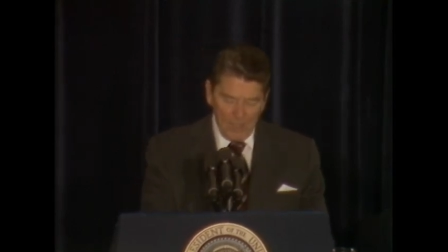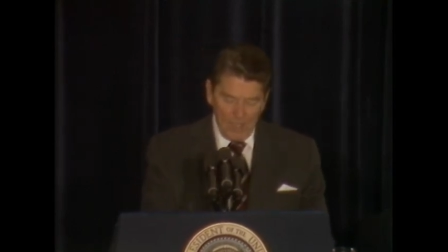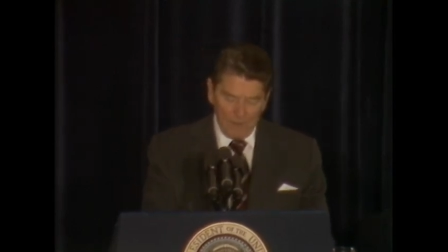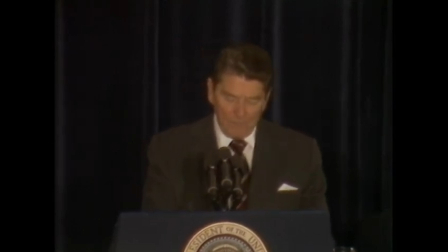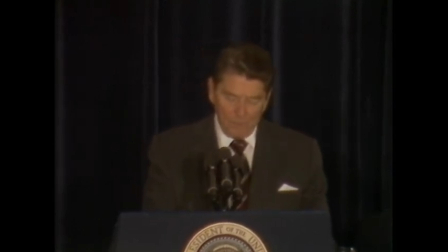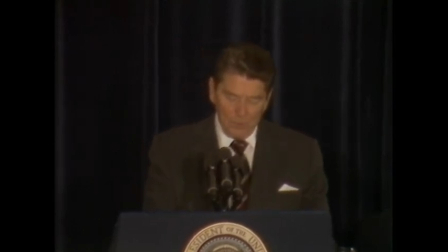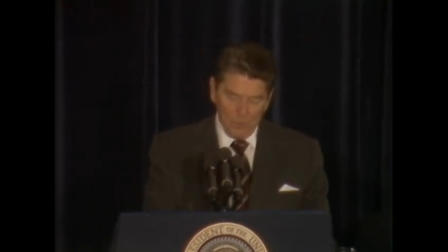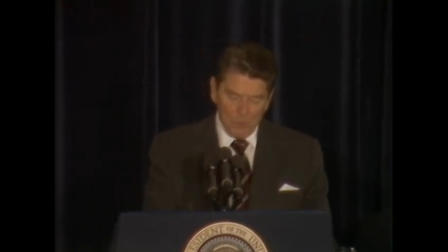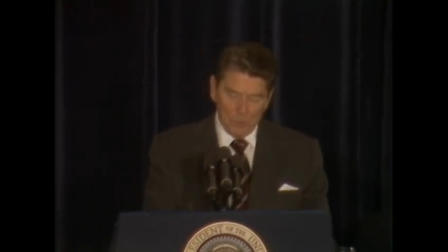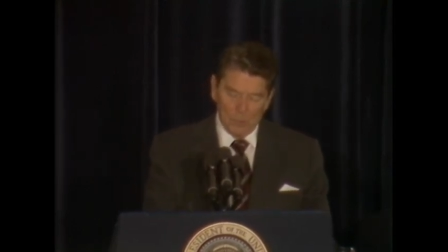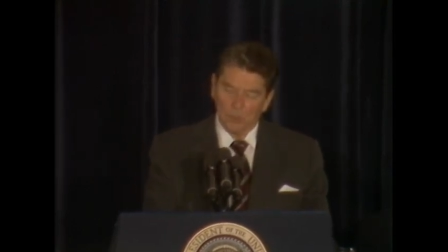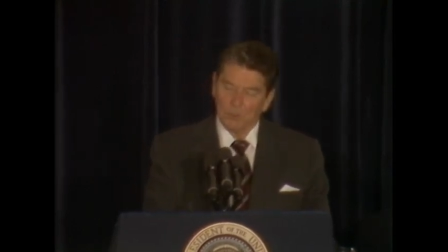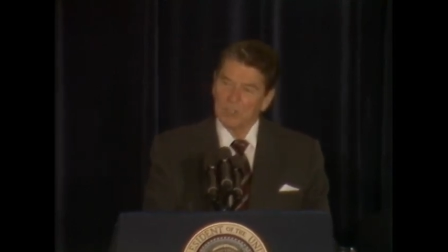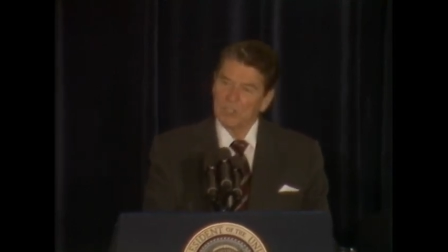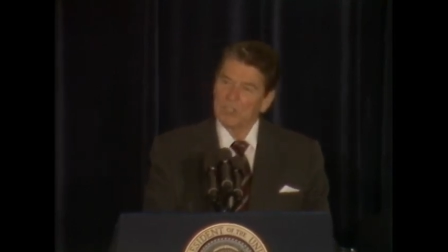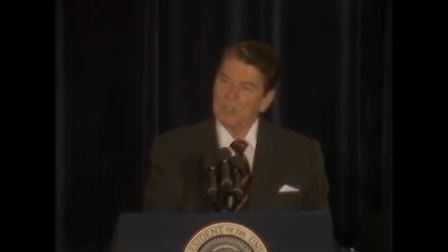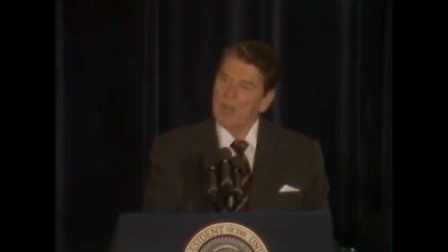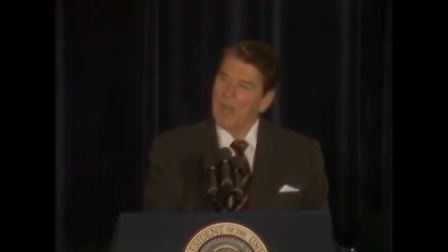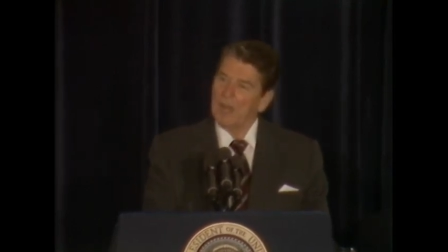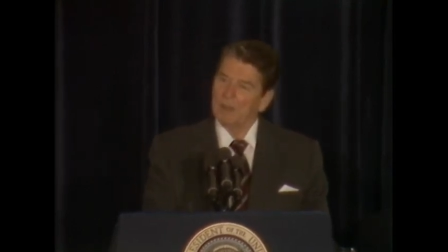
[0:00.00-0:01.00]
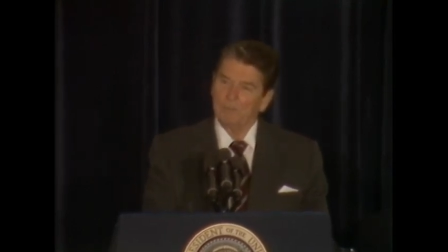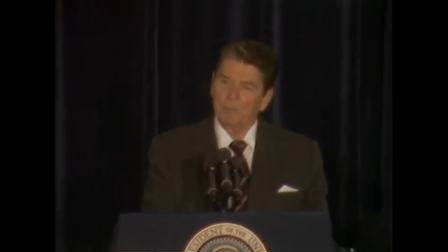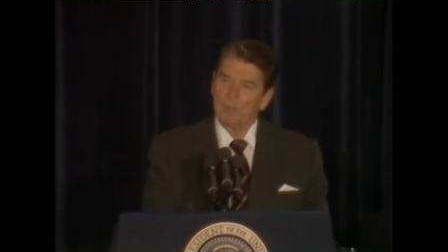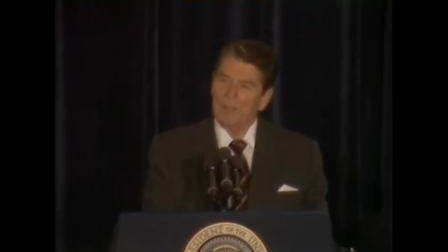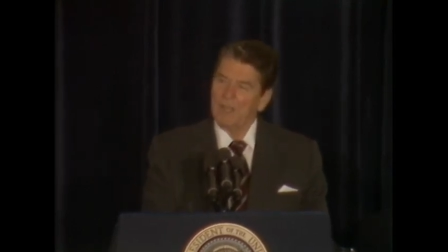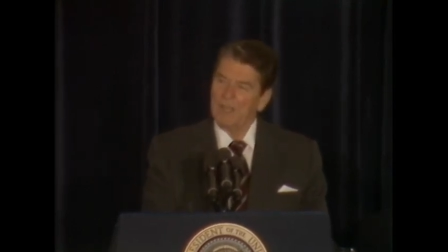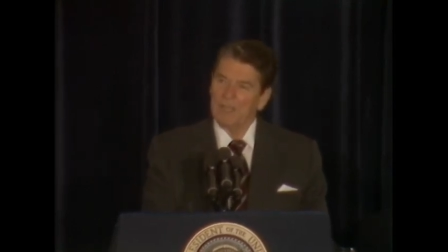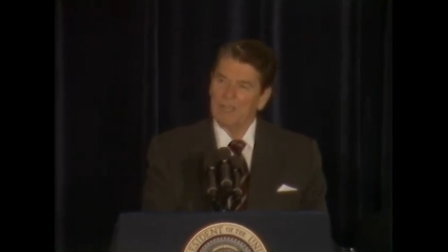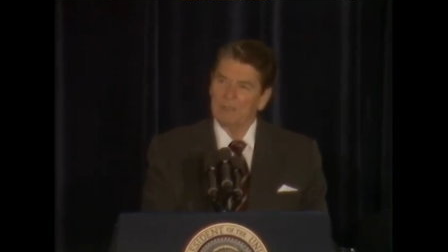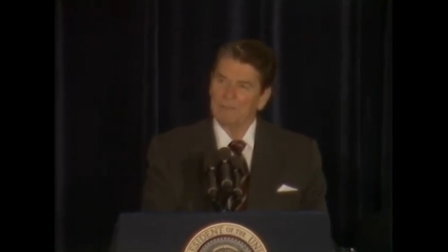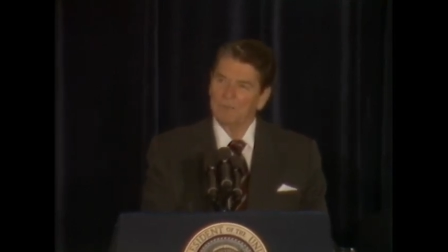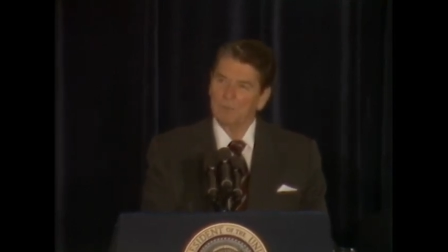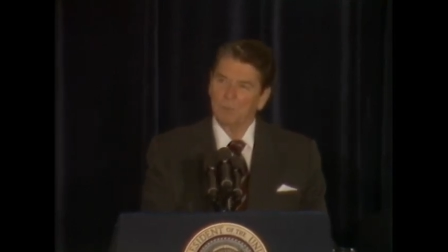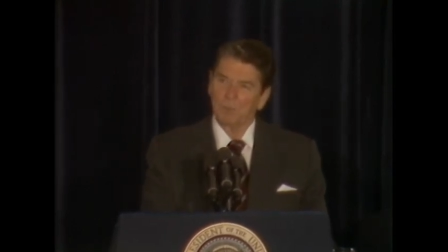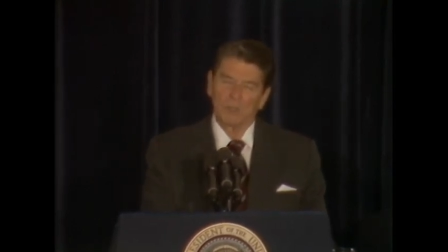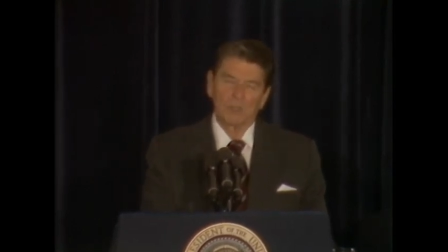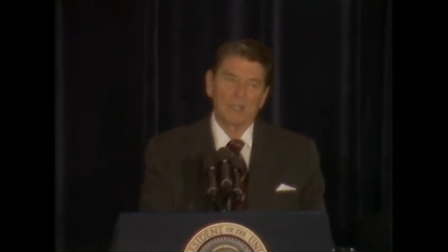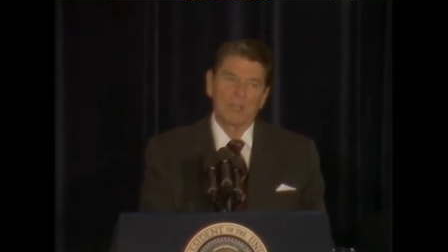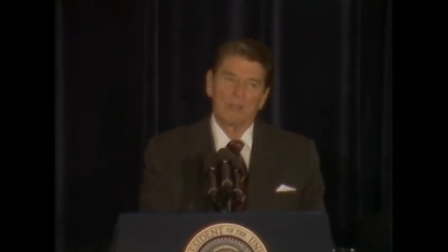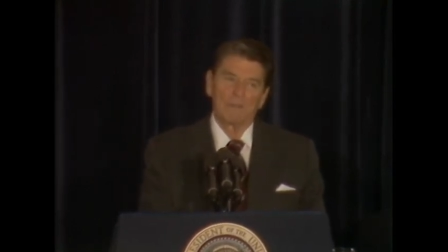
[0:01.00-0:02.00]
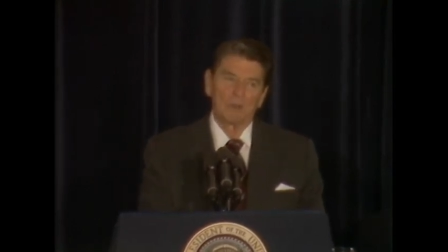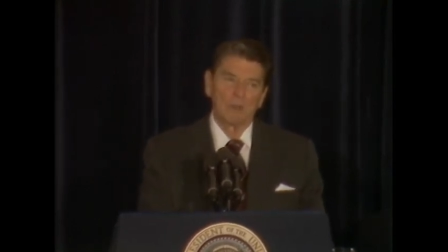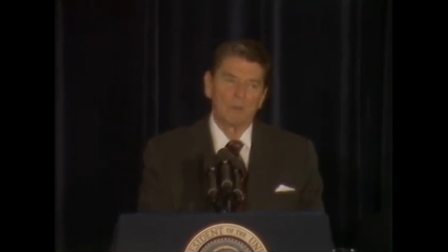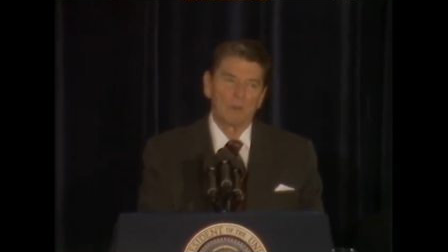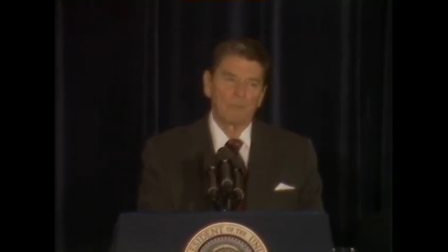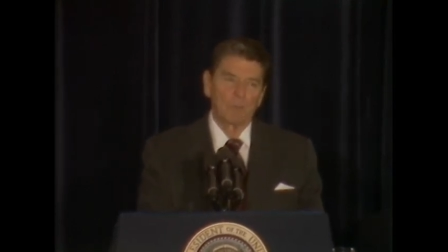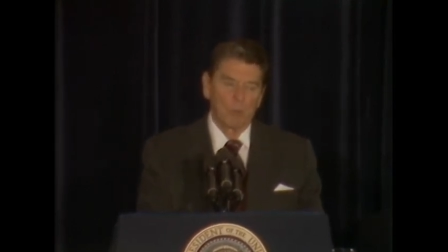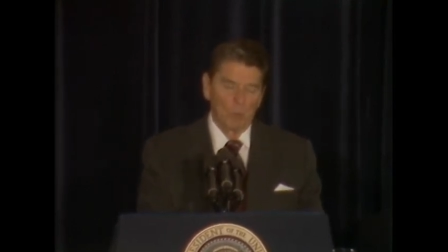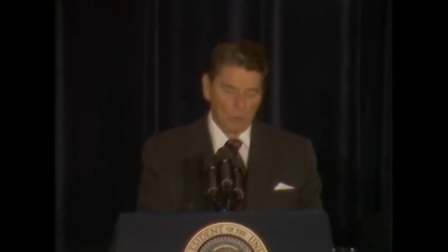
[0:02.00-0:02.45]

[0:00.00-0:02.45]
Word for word: that future is not paved with government